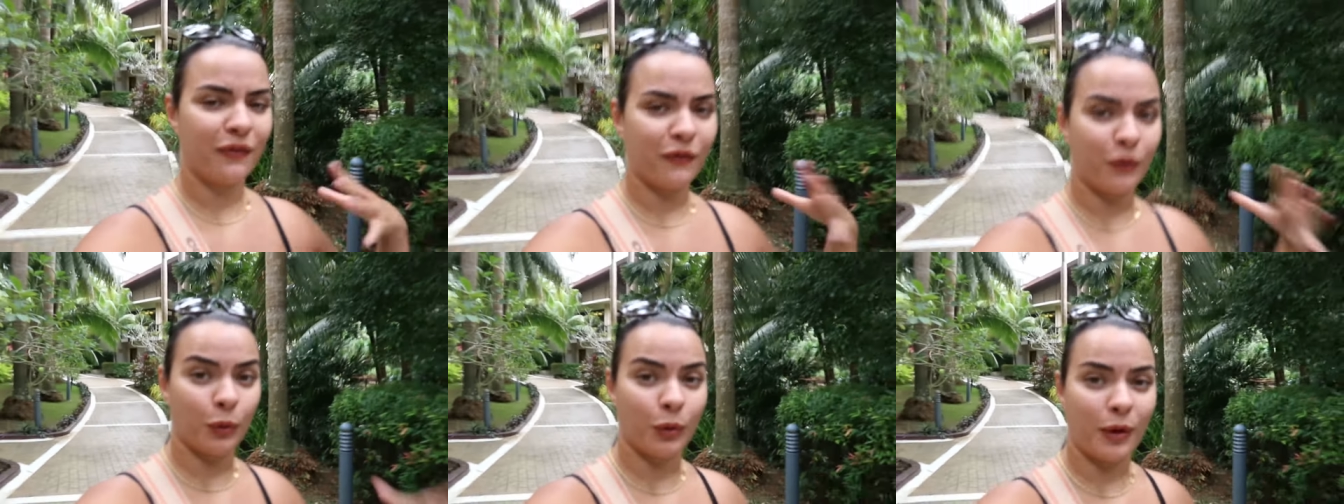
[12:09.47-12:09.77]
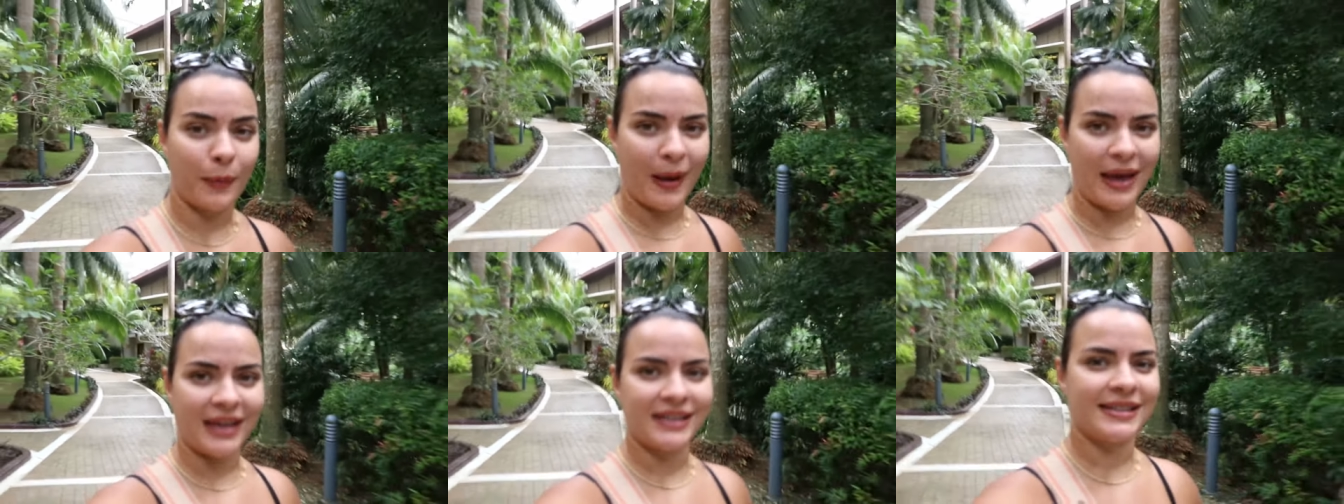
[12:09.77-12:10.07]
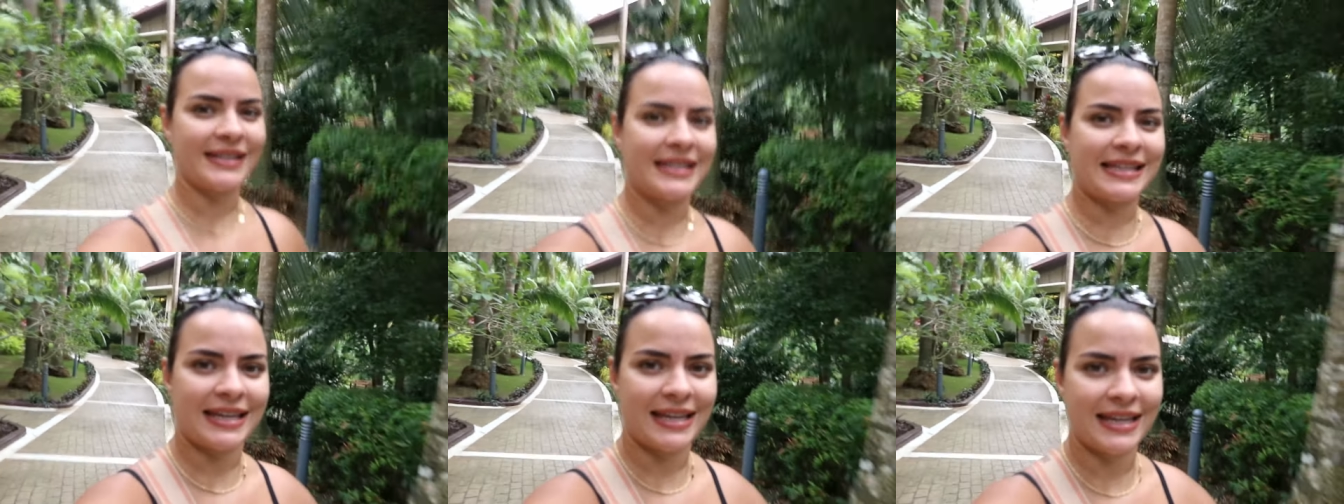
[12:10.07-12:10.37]
full
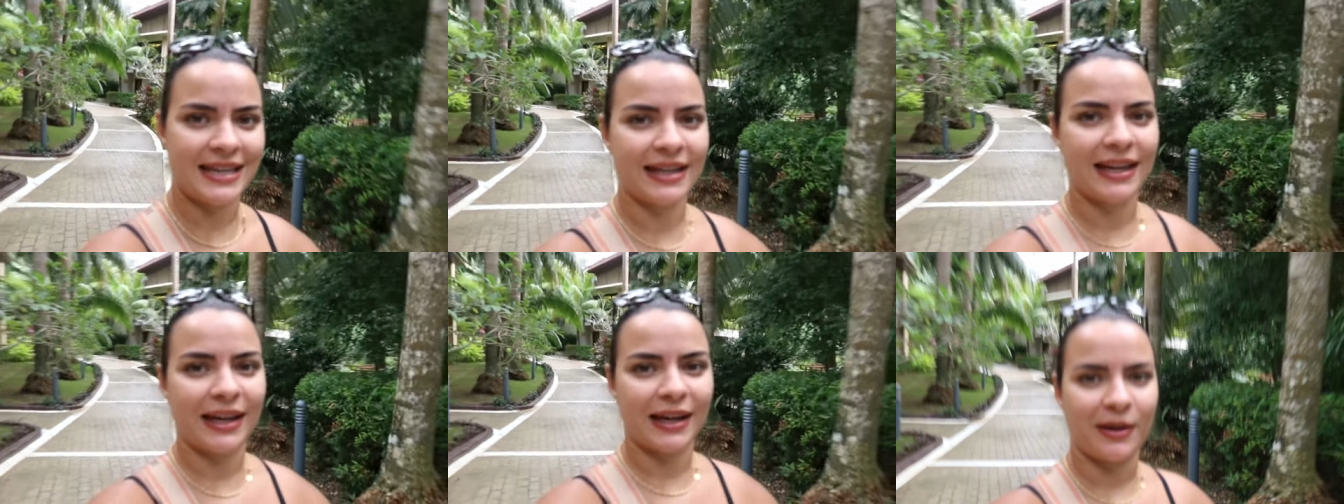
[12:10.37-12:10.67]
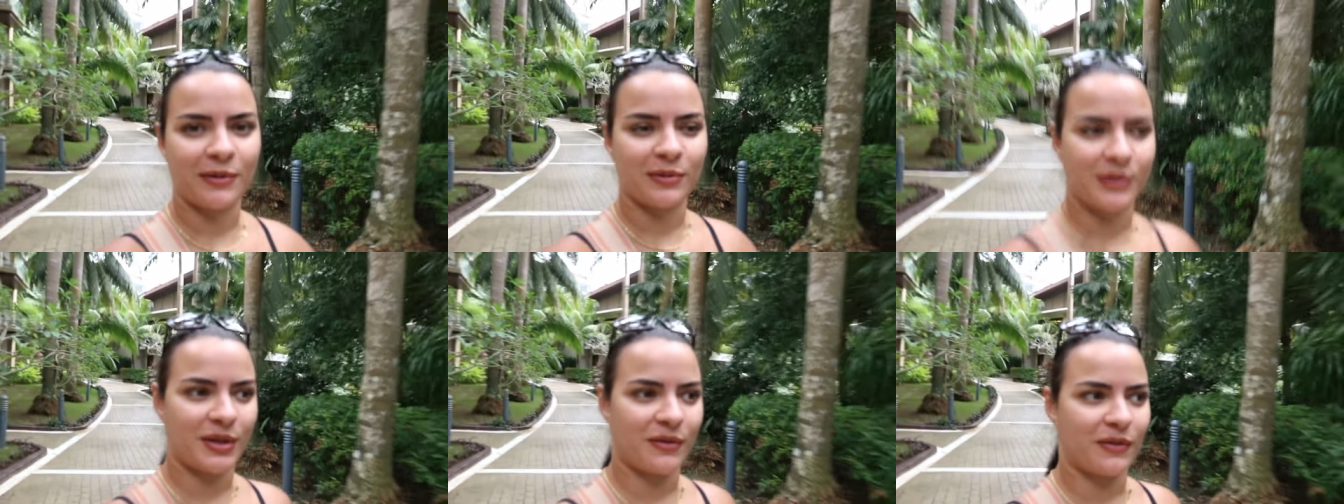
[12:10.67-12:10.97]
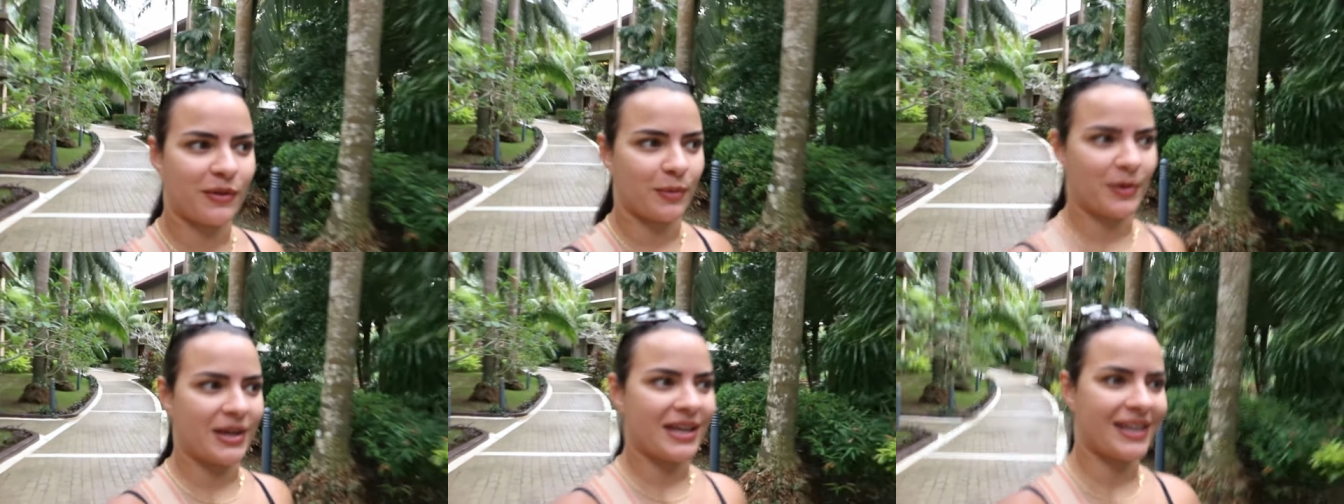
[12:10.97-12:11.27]
capacity like it was
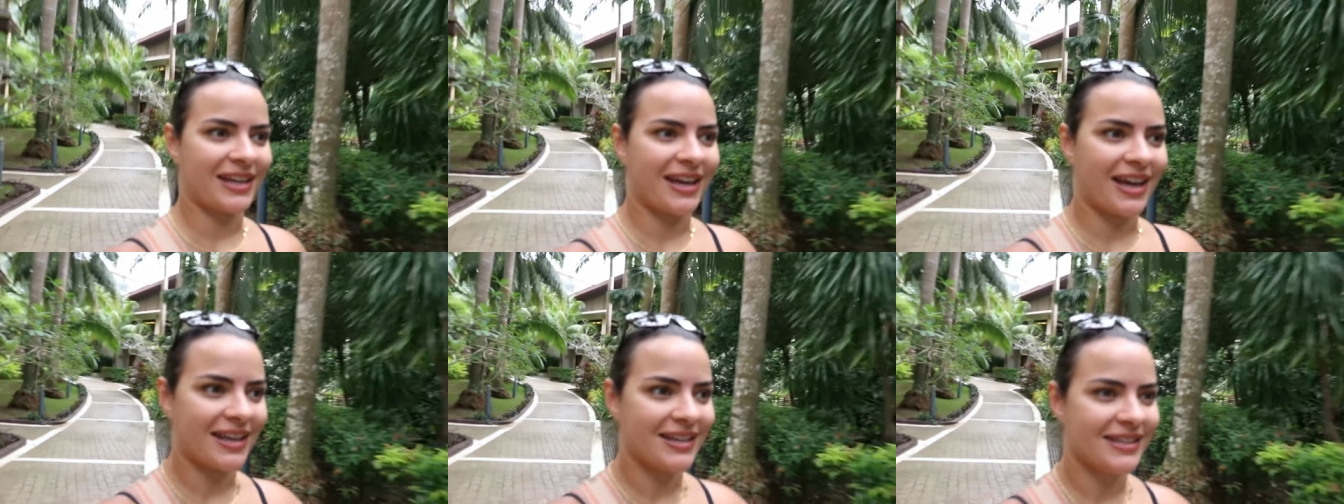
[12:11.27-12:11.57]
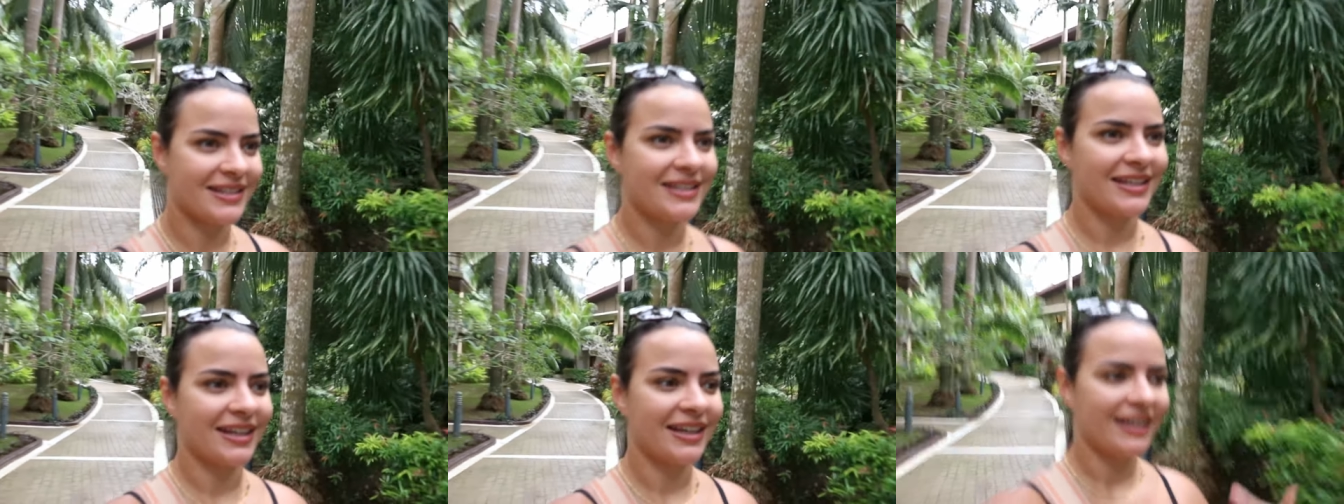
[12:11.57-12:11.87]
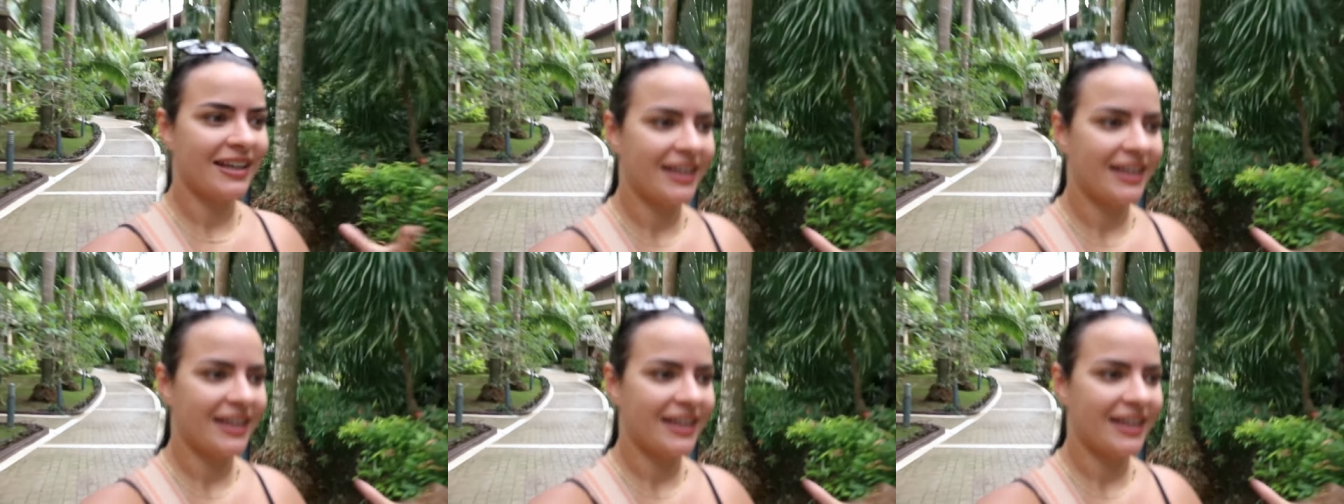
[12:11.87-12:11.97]
over the weekend